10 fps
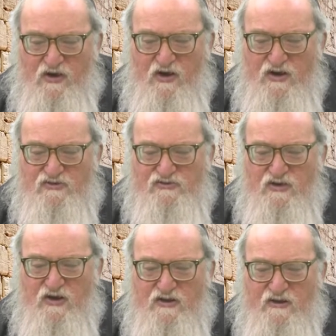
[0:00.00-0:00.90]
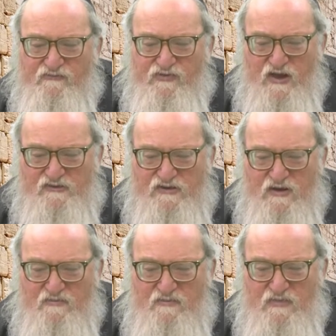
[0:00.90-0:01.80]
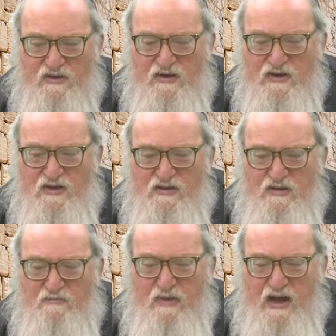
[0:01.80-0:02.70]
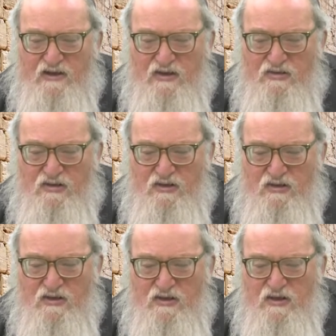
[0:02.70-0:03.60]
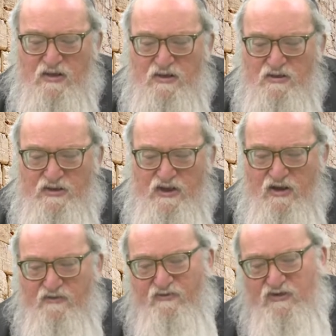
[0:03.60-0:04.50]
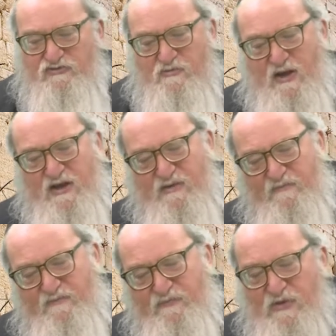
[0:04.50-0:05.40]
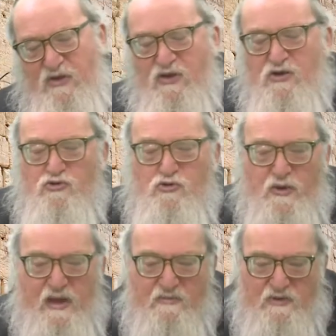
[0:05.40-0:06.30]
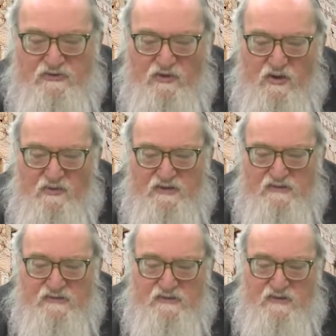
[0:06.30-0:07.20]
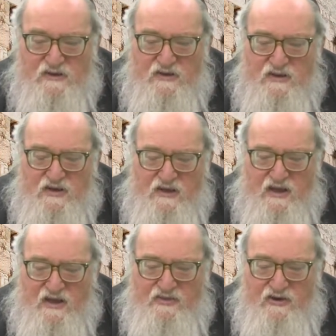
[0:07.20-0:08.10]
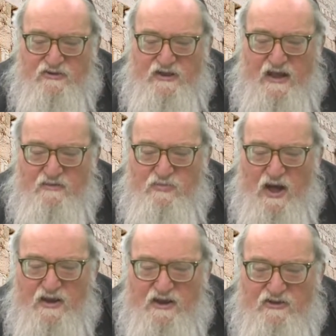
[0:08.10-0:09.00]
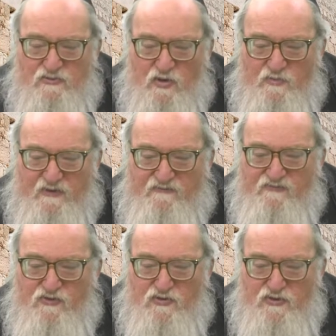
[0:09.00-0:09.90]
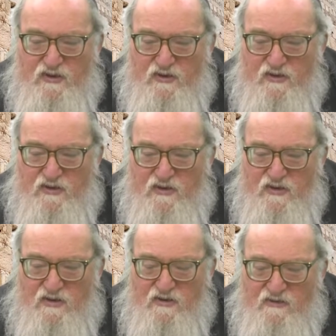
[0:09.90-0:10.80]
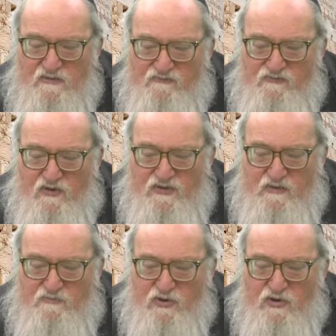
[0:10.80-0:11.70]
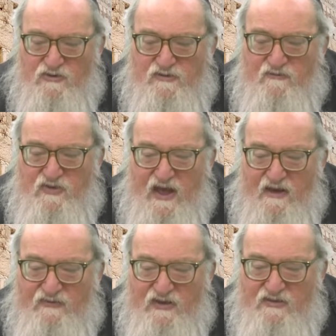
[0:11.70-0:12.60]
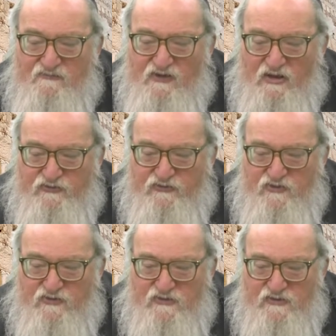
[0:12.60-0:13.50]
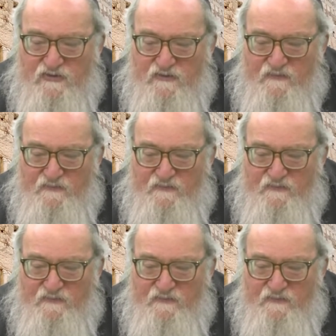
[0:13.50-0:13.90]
V'haisa nivlasam l'meichel li'oif hashamayim u'lehem ha'aretz, and their dead bodies will be food for the birds of the heaven, the vultures,